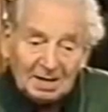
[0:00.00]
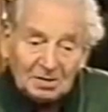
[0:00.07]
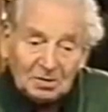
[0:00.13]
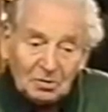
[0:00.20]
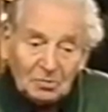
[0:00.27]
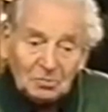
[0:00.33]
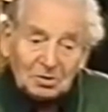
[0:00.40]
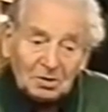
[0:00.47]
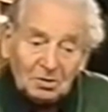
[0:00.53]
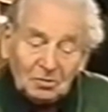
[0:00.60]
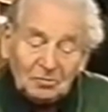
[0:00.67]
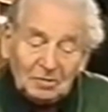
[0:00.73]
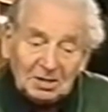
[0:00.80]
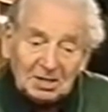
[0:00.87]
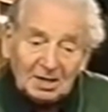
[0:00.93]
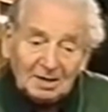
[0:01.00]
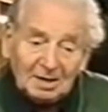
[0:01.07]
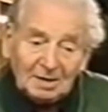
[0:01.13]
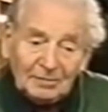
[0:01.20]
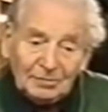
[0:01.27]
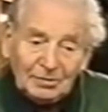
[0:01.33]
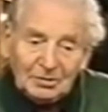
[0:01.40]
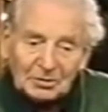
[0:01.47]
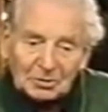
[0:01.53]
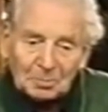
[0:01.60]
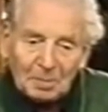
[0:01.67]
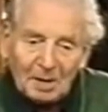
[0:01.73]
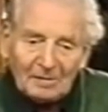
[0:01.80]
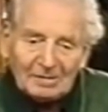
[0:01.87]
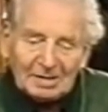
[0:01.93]
end, who's going to retire first,
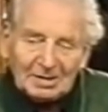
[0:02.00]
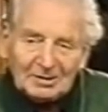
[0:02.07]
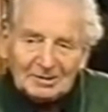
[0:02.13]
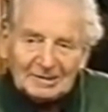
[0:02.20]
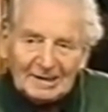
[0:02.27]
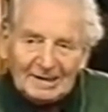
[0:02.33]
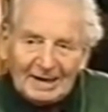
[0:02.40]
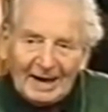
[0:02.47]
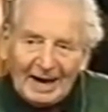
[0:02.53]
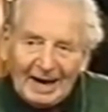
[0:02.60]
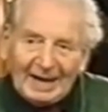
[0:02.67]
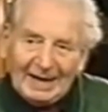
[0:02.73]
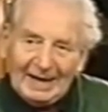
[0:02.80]
Barry or I?